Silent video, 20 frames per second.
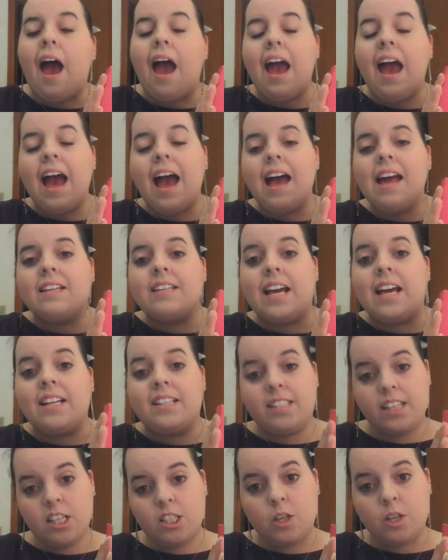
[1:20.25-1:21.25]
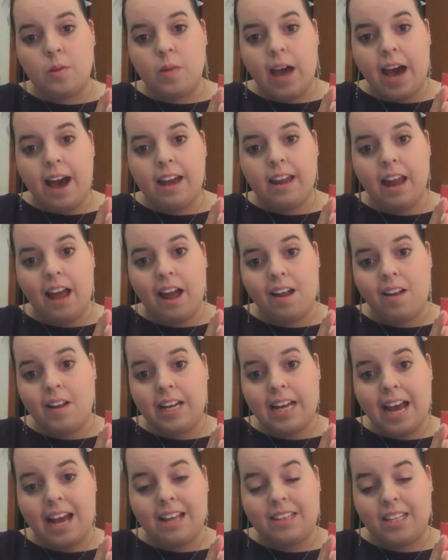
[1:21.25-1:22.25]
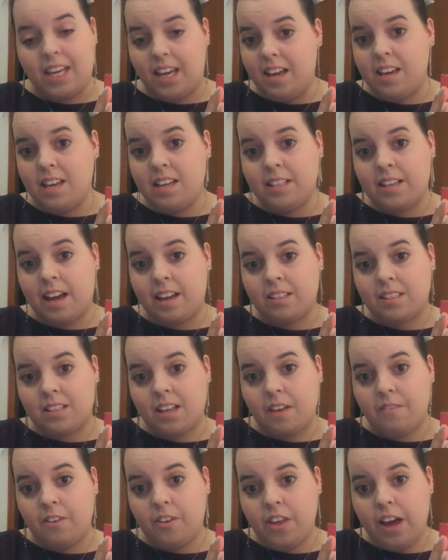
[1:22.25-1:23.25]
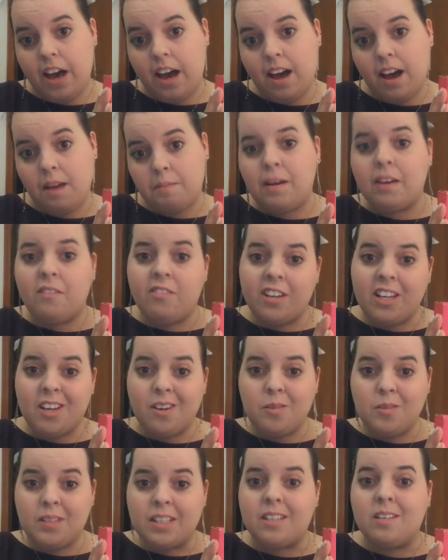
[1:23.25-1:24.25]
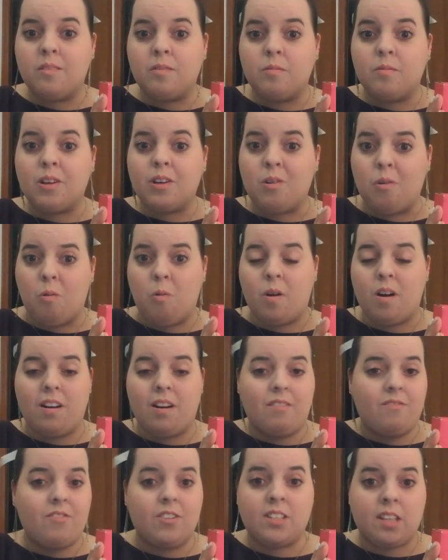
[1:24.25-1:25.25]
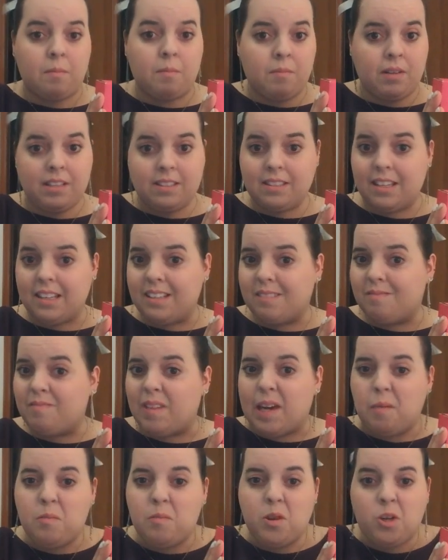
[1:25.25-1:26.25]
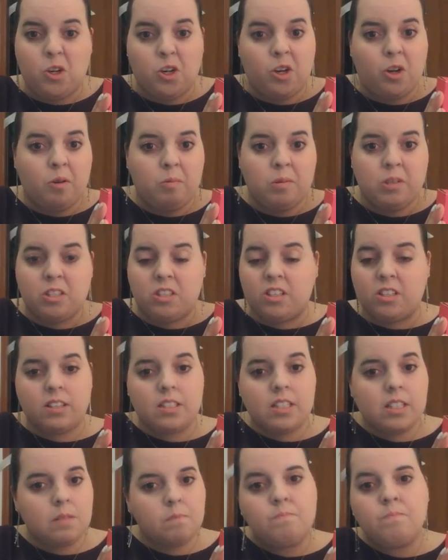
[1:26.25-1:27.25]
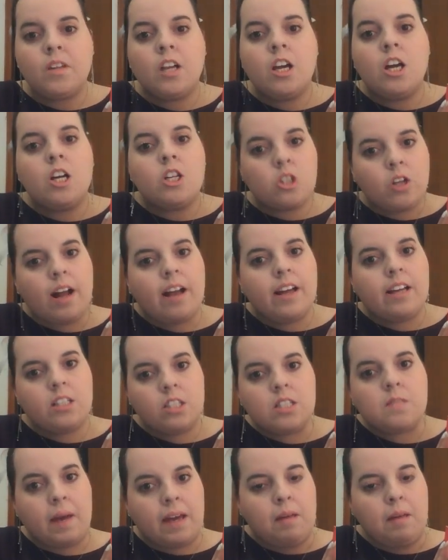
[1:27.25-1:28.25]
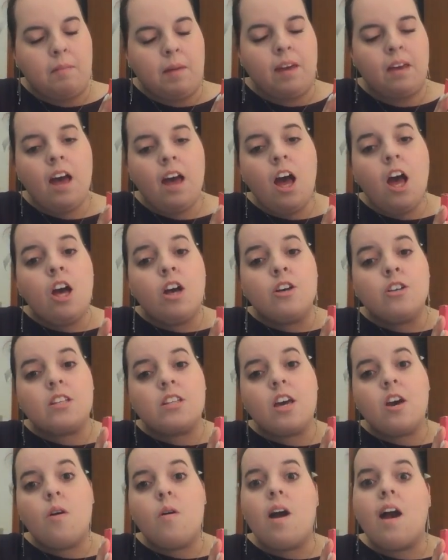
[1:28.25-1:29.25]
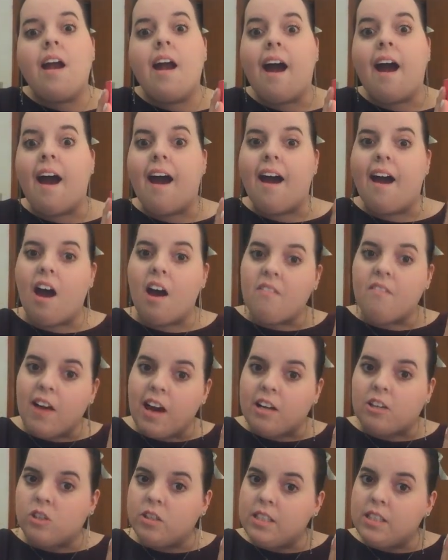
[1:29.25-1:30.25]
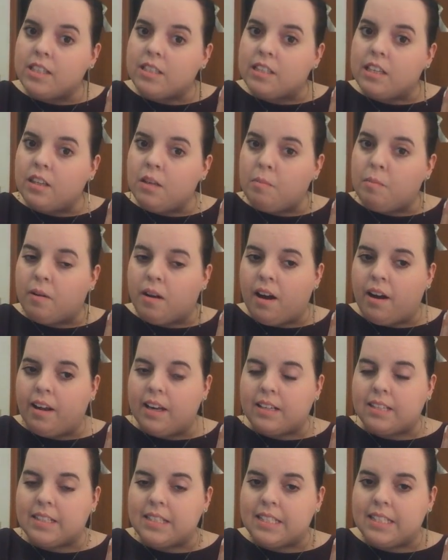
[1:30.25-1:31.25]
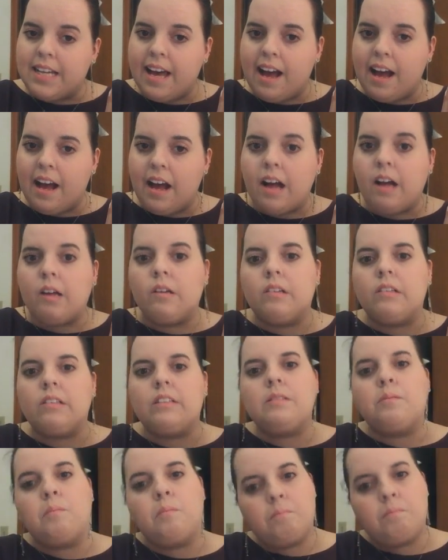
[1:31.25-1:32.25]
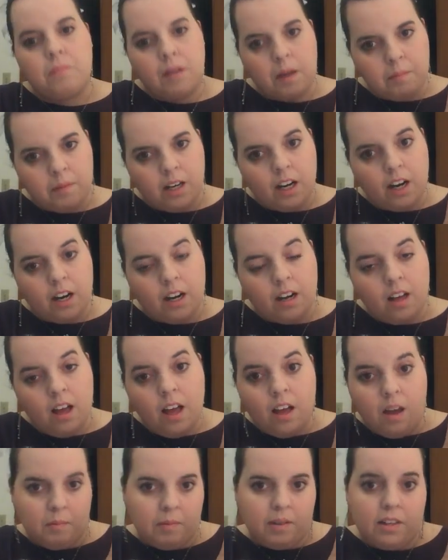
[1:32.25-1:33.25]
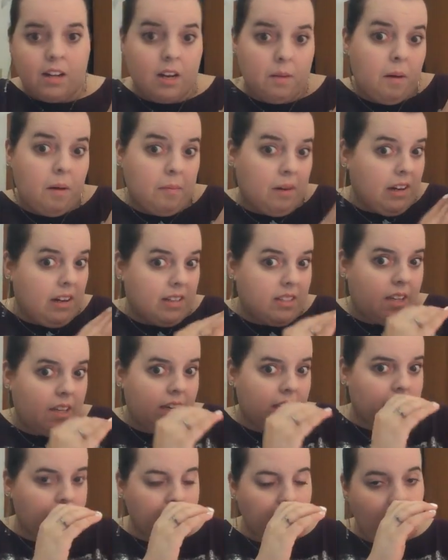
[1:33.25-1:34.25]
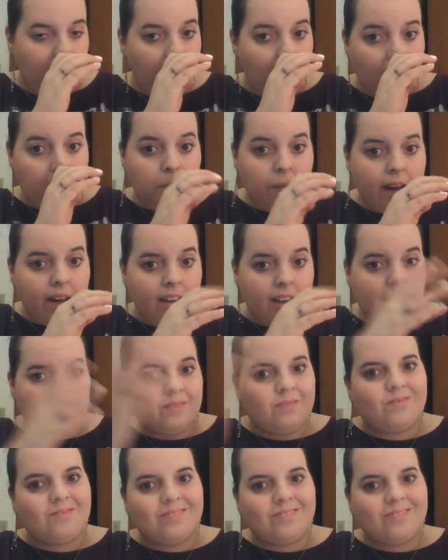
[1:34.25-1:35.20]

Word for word: And I did do that, and at the end, I discovered that my video didn't record for some reason. My computer was just trying to spite me. So I have actually seen the products now. Bummer. I mean, not a bummer because I like them, but